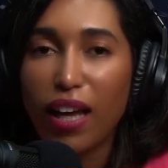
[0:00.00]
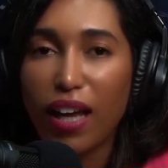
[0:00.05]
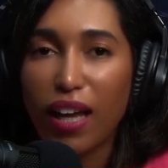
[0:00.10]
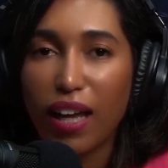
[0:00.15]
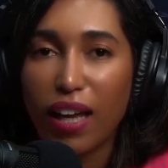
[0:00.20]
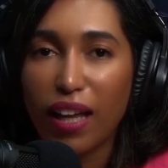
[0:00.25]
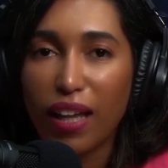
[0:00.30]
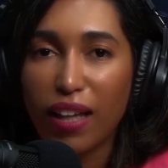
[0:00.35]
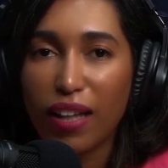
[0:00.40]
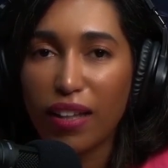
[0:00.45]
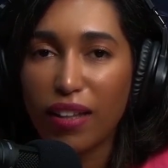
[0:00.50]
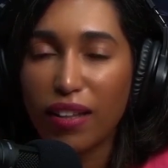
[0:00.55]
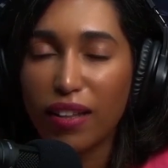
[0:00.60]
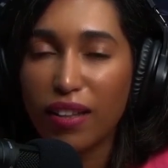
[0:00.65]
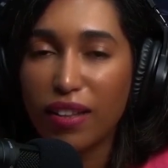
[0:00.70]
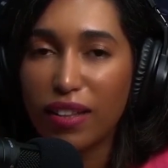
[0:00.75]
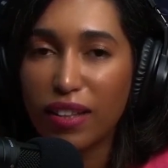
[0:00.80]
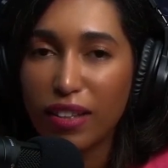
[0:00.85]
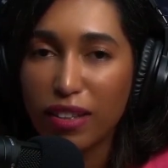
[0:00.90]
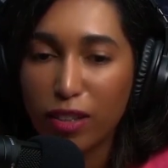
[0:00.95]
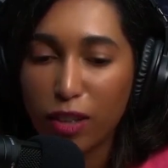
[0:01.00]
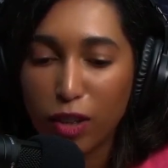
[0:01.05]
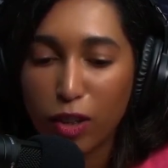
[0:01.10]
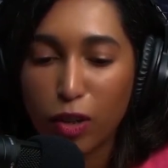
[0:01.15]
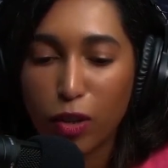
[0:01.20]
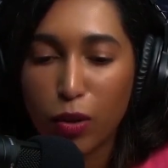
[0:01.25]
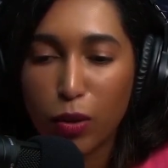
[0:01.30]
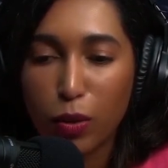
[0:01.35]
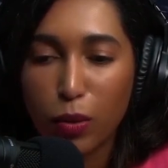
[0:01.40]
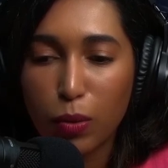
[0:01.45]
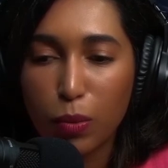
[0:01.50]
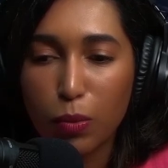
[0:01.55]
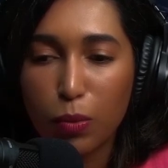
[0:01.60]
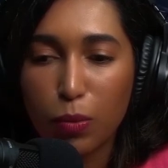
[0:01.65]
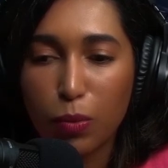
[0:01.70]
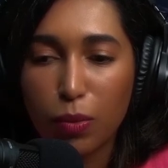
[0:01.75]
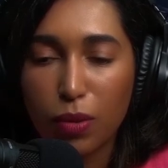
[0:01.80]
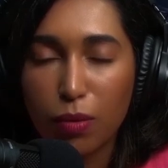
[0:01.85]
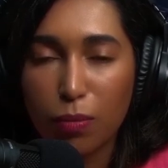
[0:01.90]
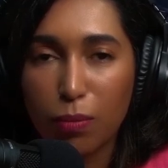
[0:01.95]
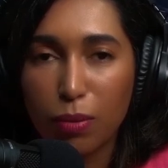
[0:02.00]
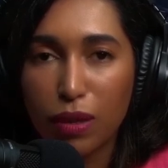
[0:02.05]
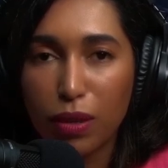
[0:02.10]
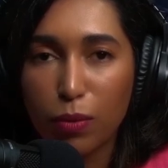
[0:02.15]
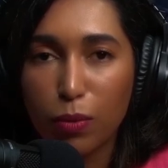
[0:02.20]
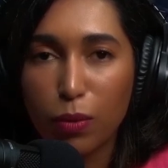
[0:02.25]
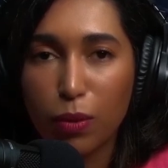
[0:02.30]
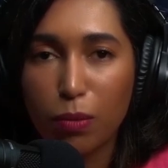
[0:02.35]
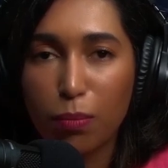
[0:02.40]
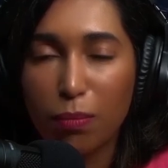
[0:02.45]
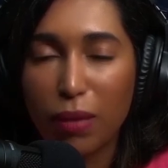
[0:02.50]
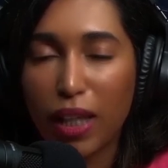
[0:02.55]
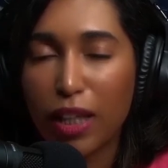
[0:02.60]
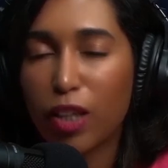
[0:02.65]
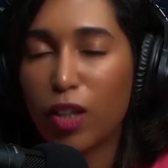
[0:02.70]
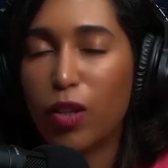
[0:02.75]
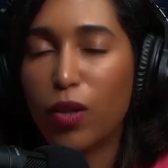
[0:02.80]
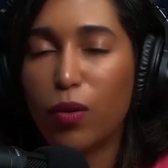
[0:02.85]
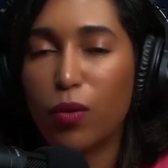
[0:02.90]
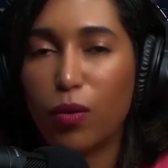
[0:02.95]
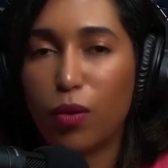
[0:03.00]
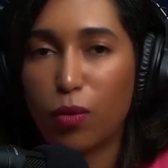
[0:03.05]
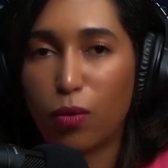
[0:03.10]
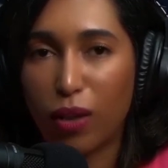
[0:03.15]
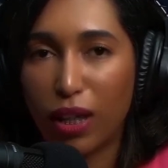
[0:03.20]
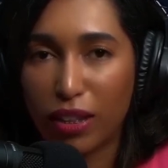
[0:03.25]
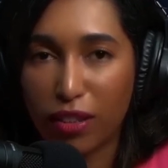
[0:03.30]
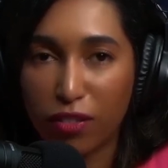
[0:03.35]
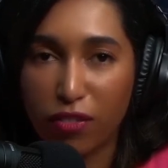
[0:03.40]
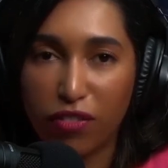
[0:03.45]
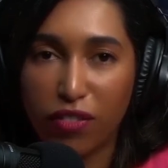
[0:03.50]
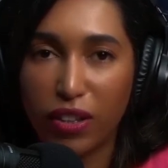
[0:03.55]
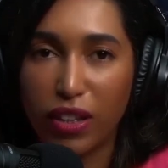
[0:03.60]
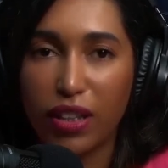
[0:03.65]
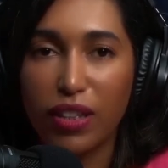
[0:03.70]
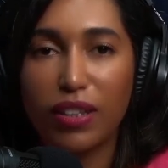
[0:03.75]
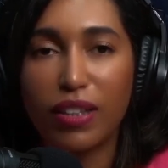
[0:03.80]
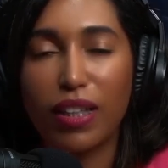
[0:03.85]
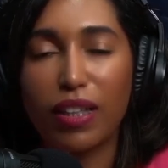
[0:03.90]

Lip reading: And these two will make you the right fit